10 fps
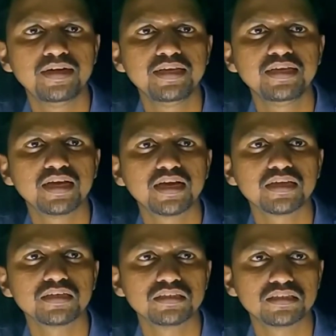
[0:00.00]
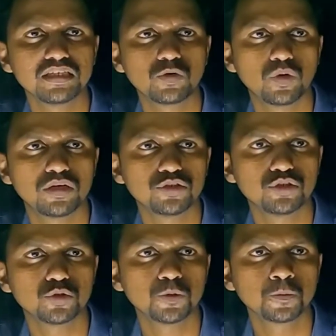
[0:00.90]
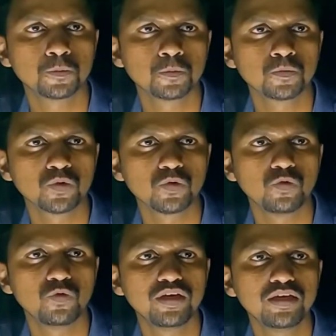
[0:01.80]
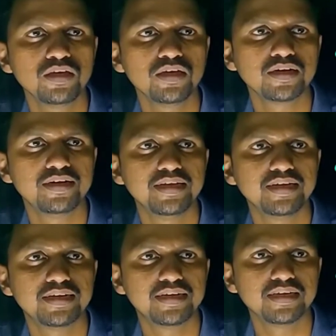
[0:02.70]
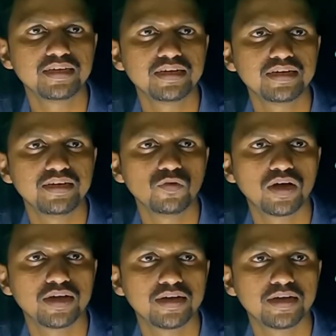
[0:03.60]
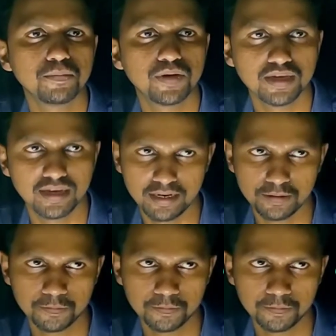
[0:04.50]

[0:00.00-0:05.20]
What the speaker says: Di is equal to V dt divided by L.